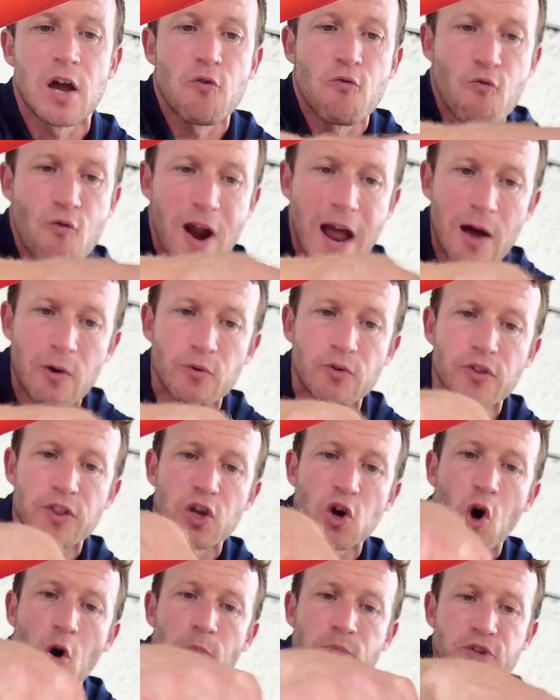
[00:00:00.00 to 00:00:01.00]
around the
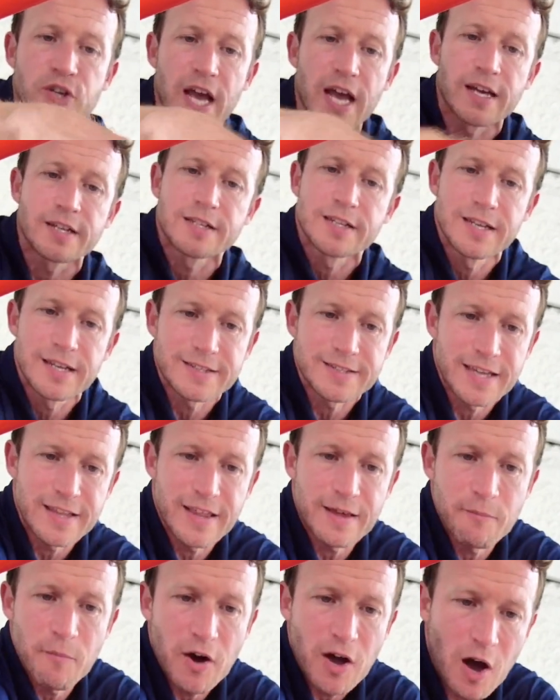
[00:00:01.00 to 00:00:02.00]
object. Let's say
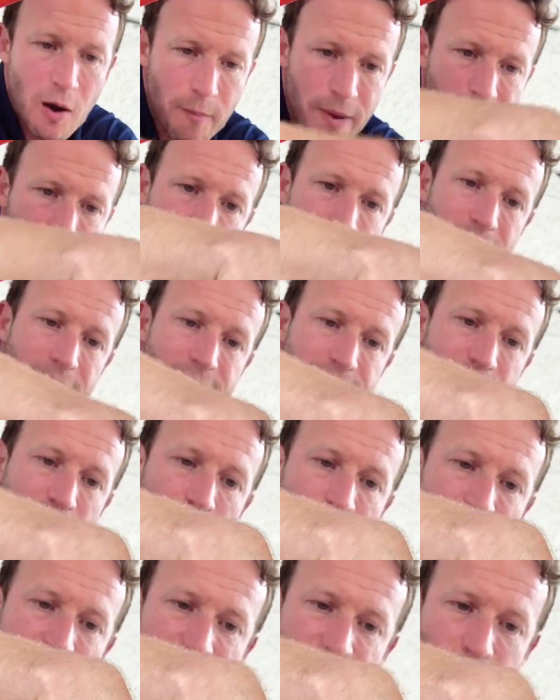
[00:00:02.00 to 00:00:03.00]
that my arm here is the
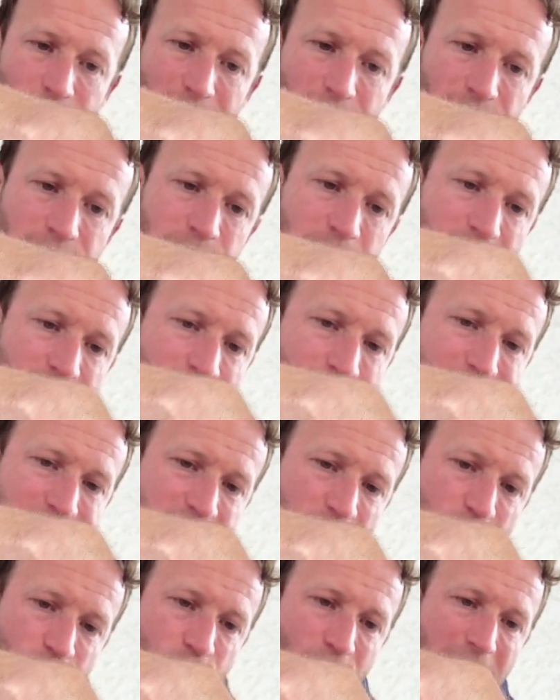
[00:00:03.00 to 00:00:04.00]
object, you wouldn't have as much space to
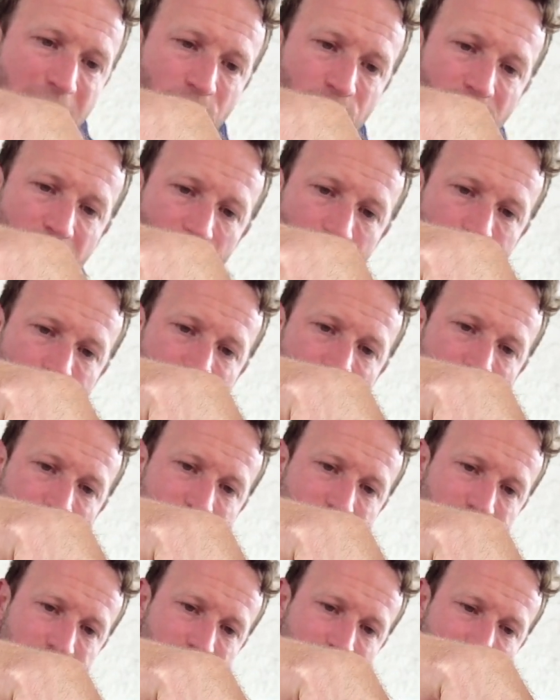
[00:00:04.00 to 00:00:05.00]
go around that
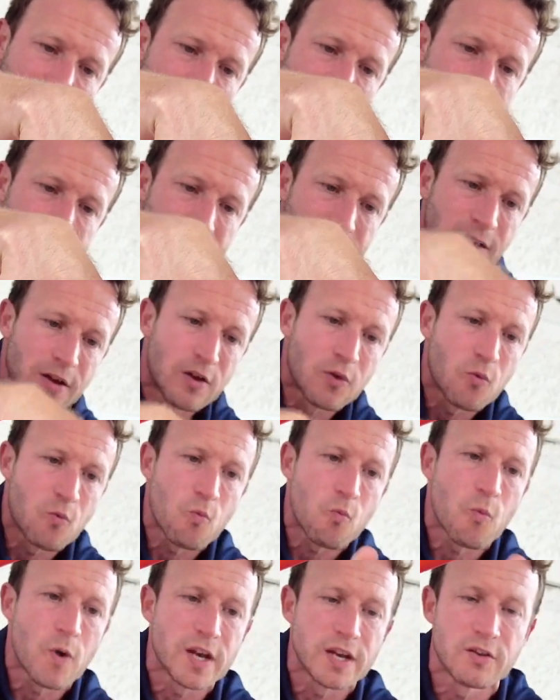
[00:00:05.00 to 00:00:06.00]
object
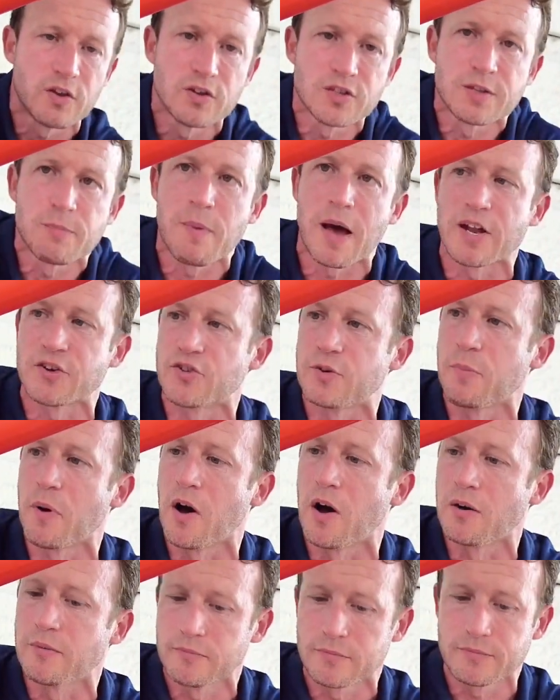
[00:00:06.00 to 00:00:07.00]
when you use the battery
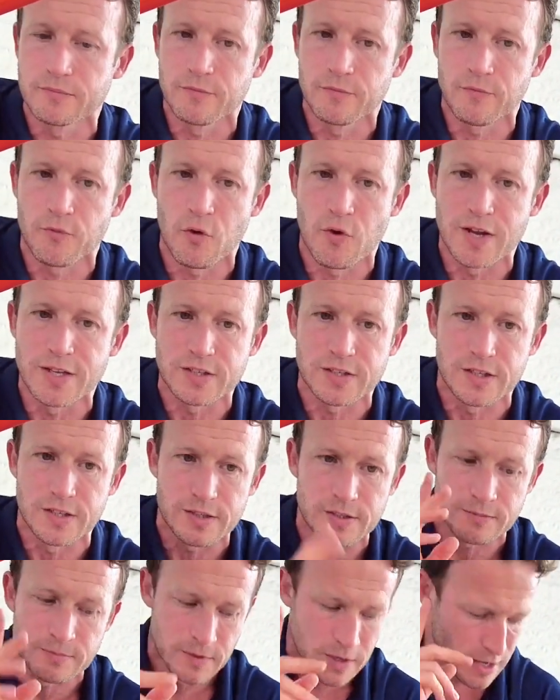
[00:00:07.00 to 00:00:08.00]
part, for
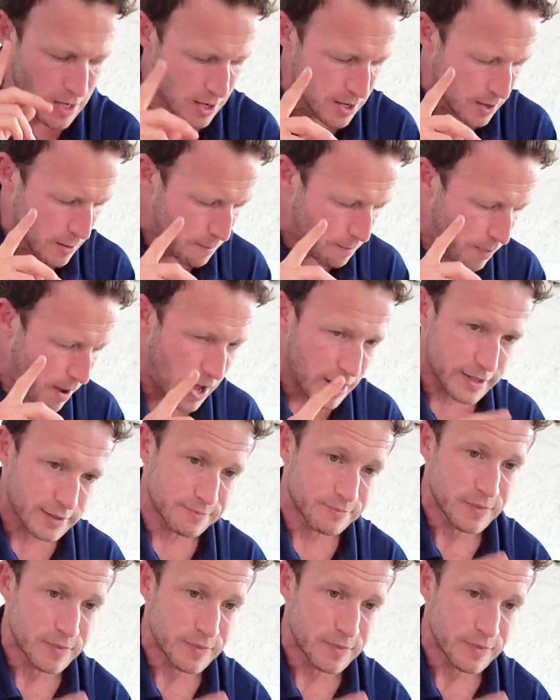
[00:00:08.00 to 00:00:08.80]
instance. But